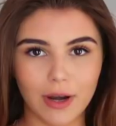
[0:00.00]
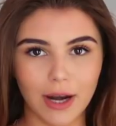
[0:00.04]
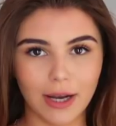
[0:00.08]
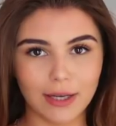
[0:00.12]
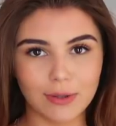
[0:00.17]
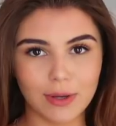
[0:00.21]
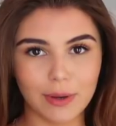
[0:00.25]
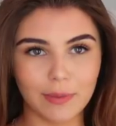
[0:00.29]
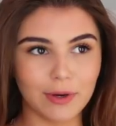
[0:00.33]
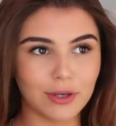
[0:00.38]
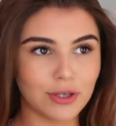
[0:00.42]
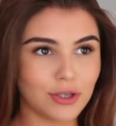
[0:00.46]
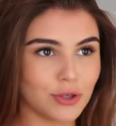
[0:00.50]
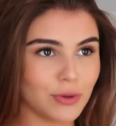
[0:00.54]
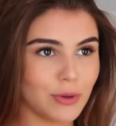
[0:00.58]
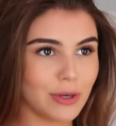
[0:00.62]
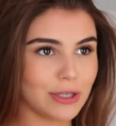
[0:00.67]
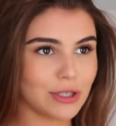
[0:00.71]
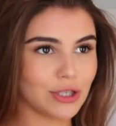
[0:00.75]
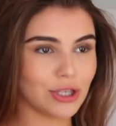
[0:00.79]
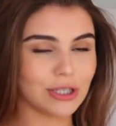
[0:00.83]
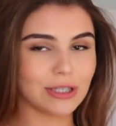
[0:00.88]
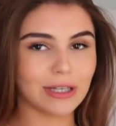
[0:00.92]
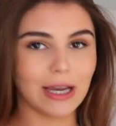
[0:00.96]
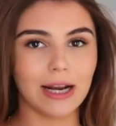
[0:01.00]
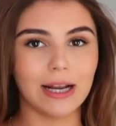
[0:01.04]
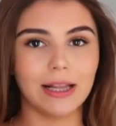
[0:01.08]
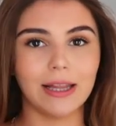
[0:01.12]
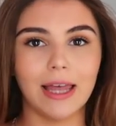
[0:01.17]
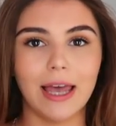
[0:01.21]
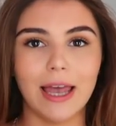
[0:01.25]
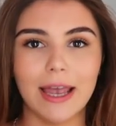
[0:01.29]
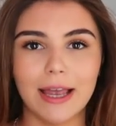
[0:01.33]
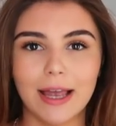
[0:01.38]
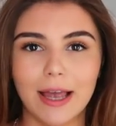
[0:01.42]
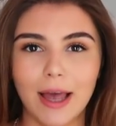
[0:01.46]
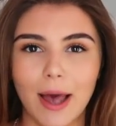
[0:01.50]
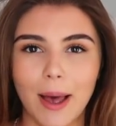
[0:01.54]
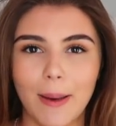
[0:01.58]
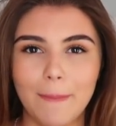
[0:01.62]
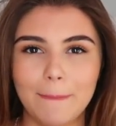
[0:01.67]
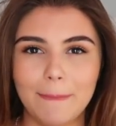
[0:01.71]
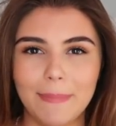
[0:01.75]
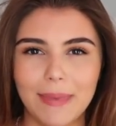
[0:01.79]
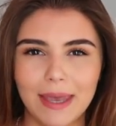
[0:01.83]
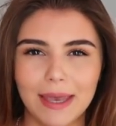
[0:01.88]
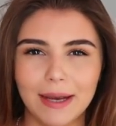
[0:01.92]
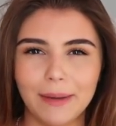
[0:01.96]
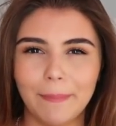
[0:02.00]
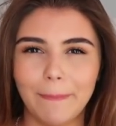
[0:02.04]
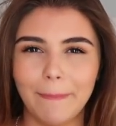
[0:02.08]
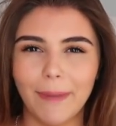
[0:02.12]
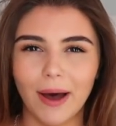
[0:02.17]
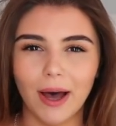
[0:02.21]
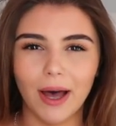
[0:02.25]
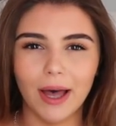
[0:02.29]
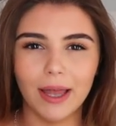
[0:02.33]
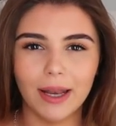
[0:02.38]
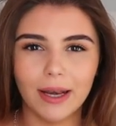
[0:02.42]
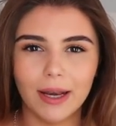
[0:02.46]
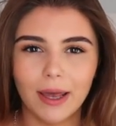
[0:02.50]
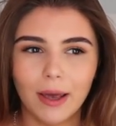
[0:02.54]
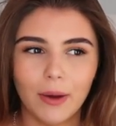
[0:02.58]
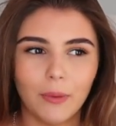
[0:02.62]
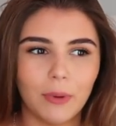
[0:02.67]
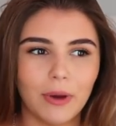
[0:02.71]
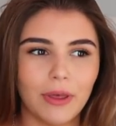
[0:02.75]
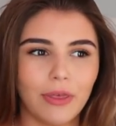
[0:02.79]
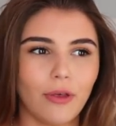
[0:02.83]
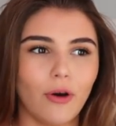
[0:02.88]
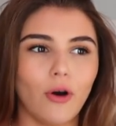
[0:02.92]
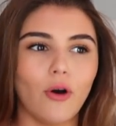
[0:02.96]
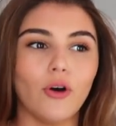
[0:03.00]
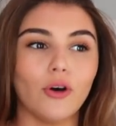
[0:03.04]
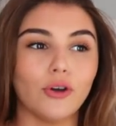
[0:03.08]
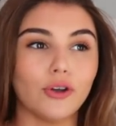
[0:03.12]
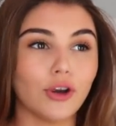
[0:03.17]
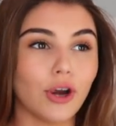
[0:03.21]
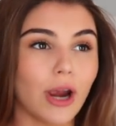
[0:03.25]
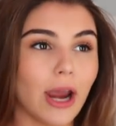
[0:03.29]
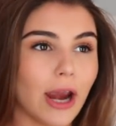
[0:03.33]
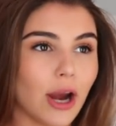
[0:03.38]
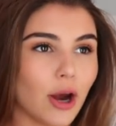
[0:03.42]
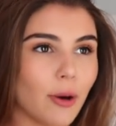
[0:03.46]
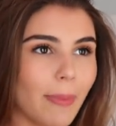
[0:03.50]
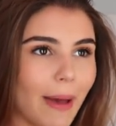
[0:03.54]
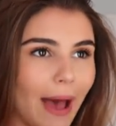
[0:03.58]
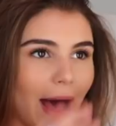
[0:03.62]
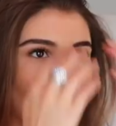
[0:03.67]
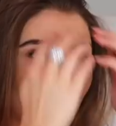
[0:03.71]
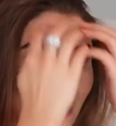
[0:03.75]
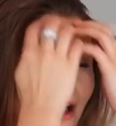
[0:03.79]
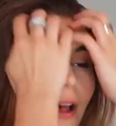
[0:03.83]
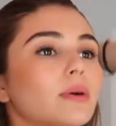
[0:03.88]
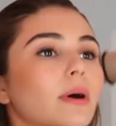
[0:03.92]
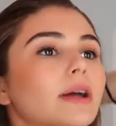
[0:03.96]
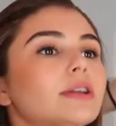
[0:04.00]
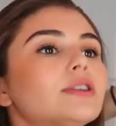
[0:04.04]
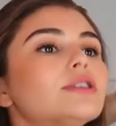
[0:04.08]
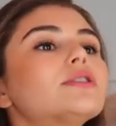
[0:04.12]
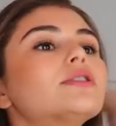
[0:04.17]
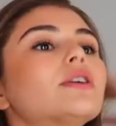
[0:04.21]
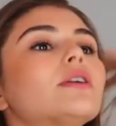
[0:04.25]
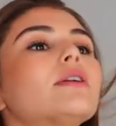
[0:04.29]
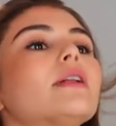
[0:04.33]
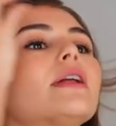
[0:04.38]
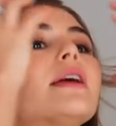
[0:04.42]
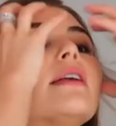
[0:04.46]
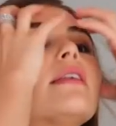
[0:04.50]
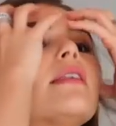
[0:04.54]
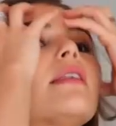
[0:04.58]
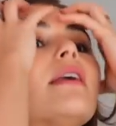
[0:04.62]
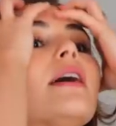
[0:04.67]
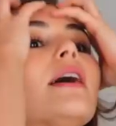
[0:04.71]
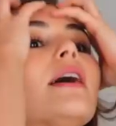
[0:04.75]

the next one I'm gonna do is just kind of like a mid bun with all your hair back. So I just go like